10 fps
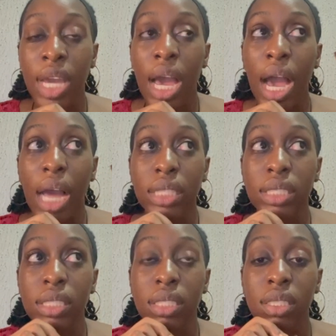
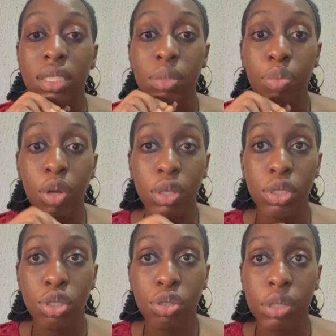and the
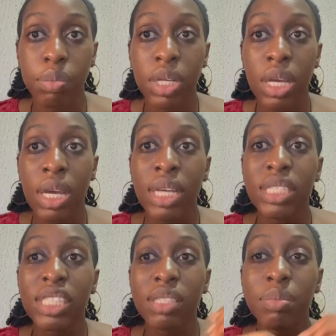bloodstream,
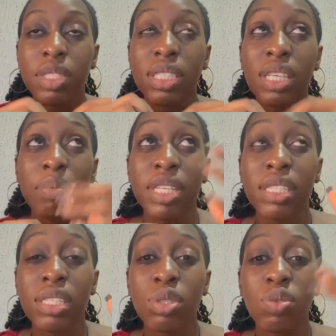
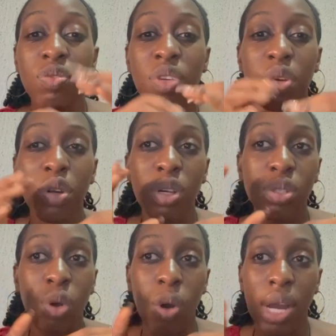disseminating to
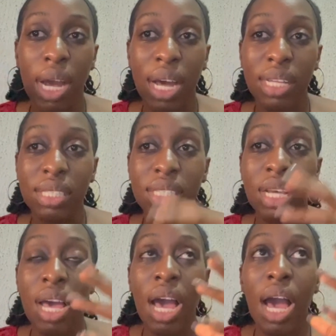various organs.
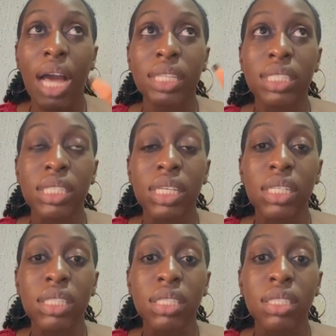And
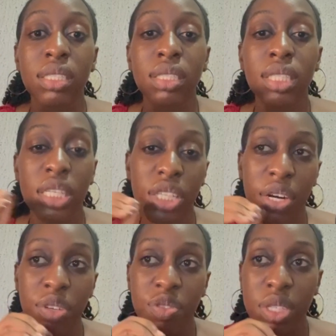in
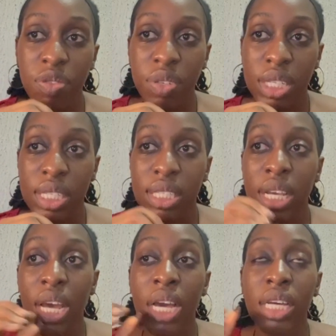tertiary syphilis,
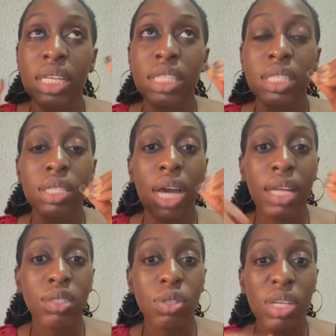it
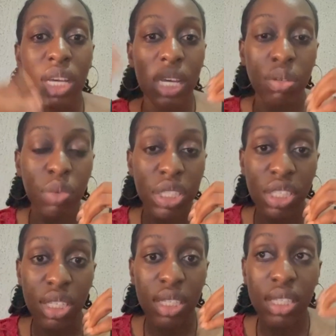can
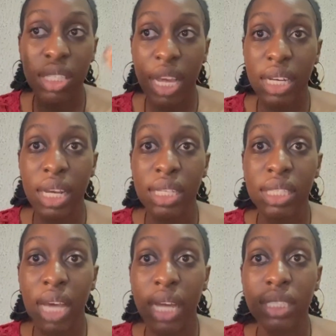reach the
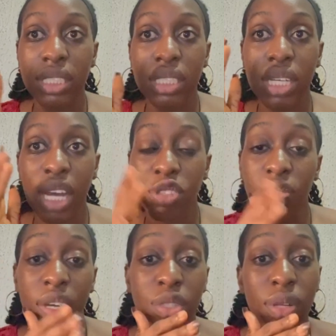CNS and the
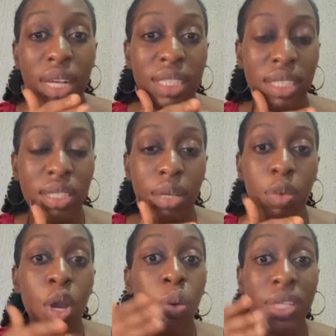cardiovascular
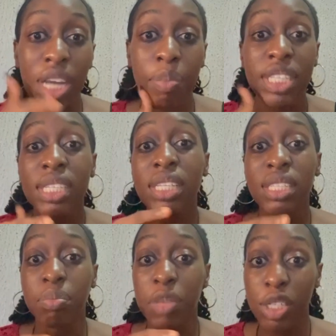system, which are basically
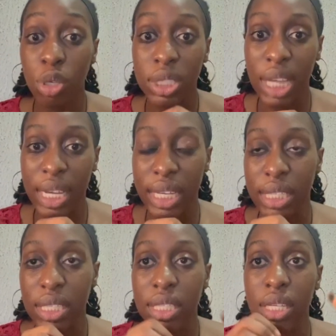the major
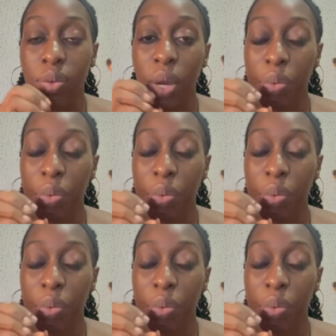targets when we